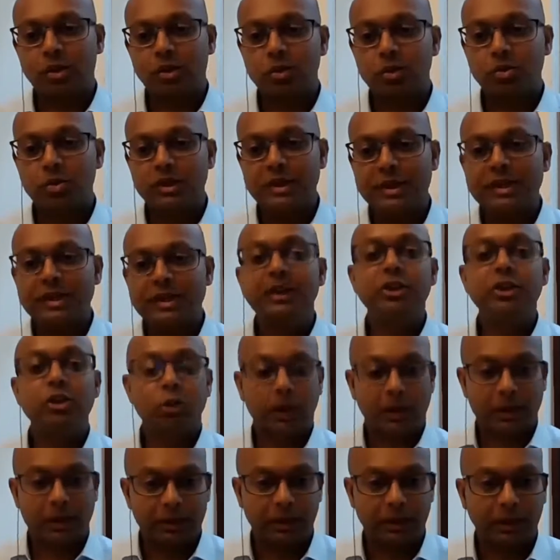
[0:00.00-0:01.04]
not going to yield
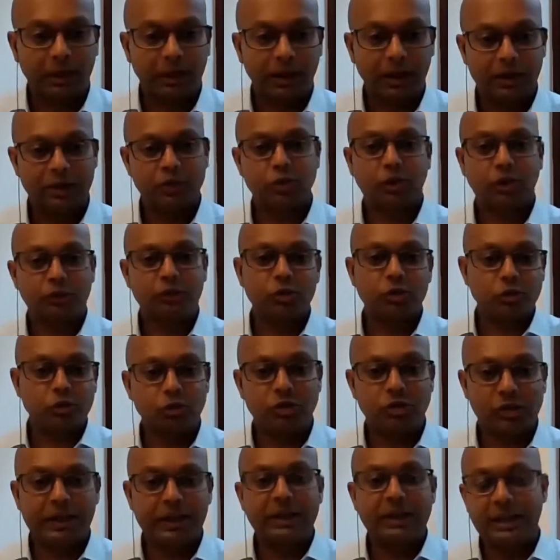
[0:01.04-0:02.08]
you anything, unless of course
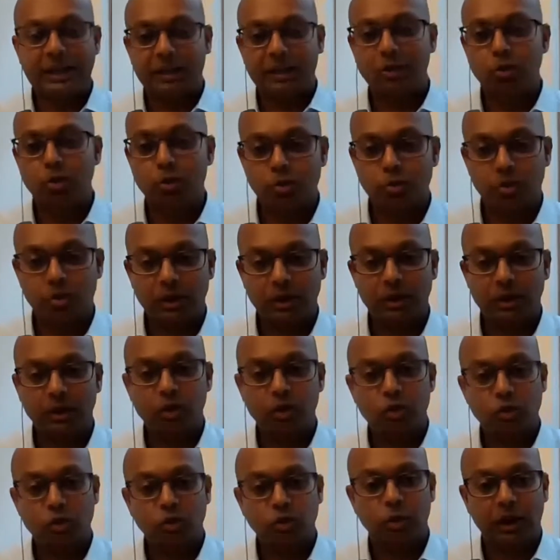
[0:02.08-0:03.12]
you sell it and go
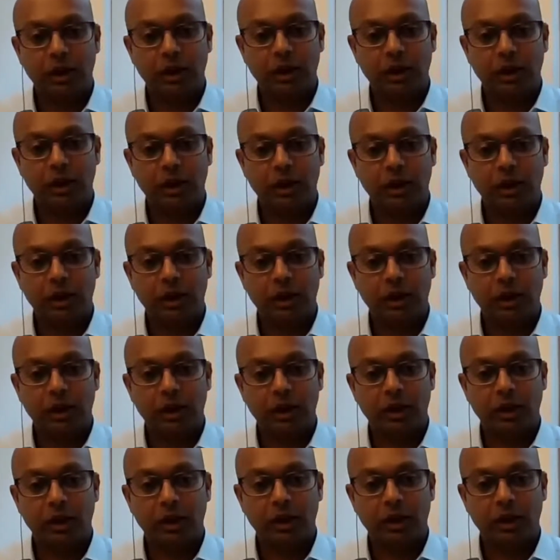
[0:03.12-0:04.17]
to another property.
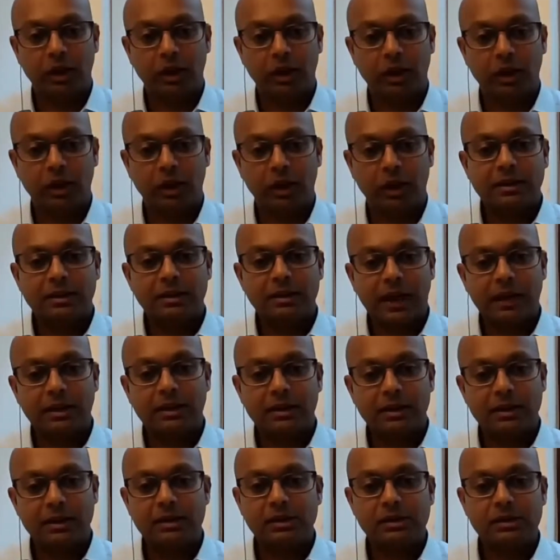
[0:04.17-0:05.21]
And
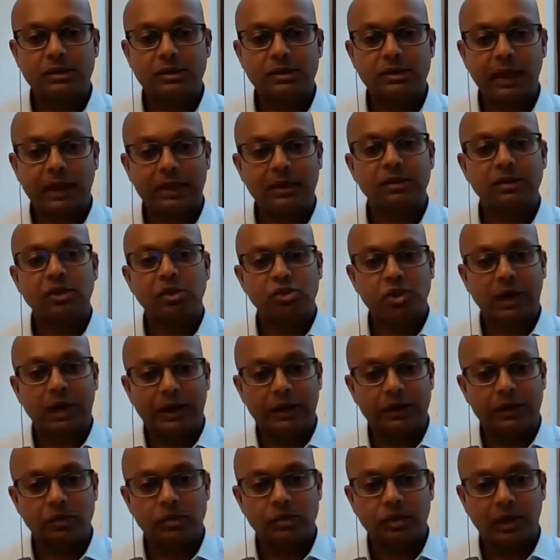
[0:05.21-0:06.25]
that is a
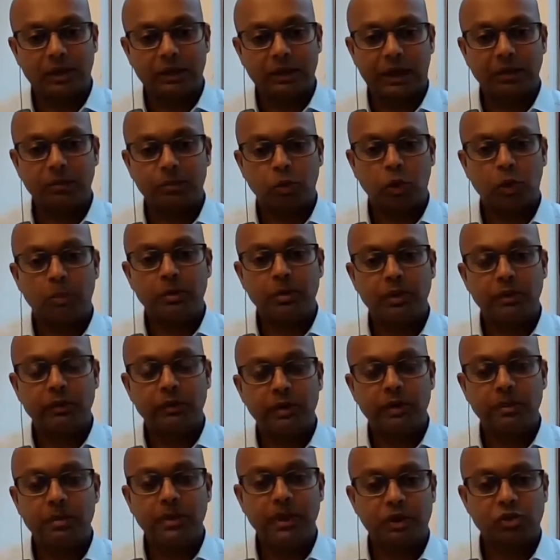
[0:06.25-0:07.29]
challenge. And that probably
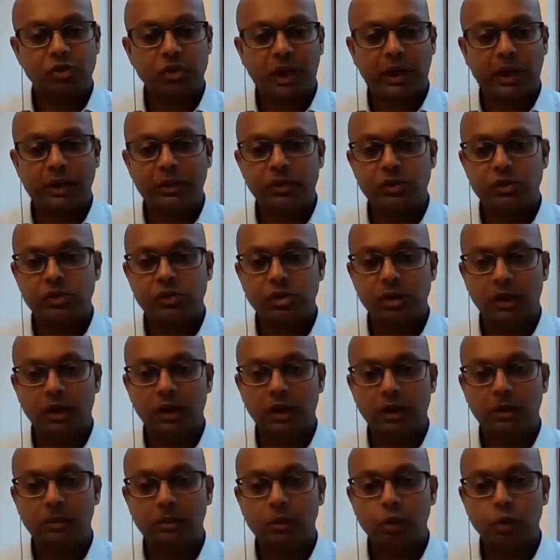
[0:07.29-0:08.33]
will be a challenge
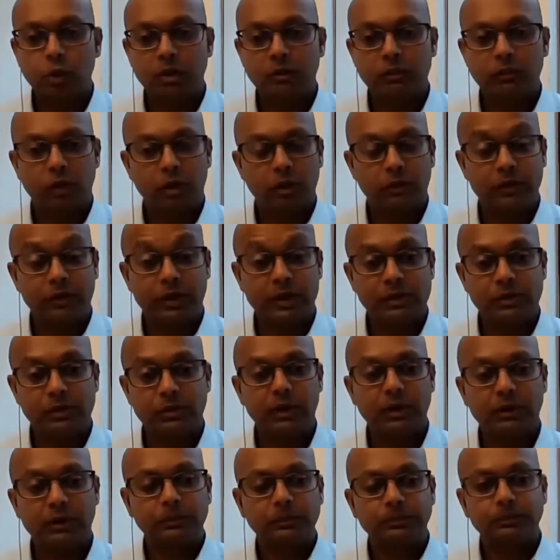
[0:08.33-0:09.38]
going forward as
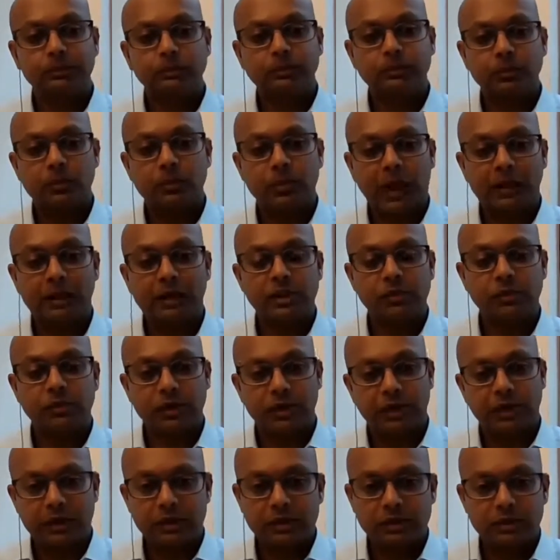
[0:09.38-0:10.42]
well, at least for the
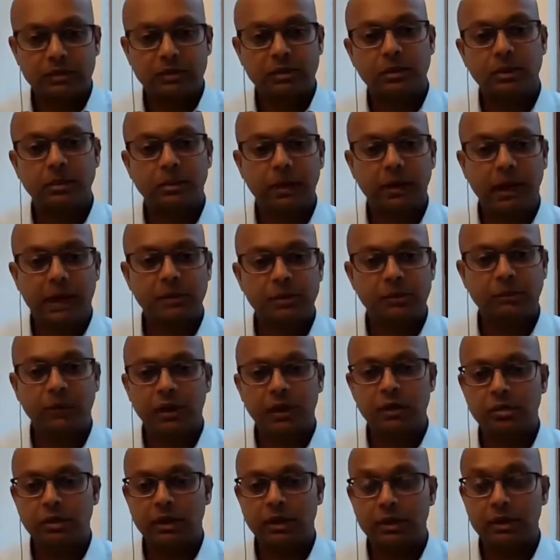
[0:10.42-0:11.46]
next perhaps
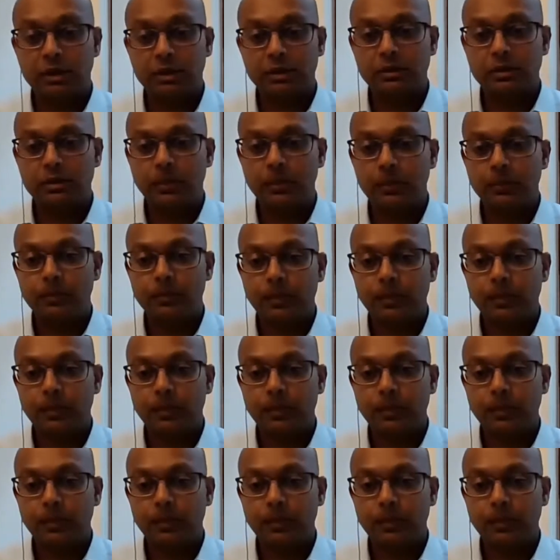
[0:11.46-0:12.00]
5 to 10 years.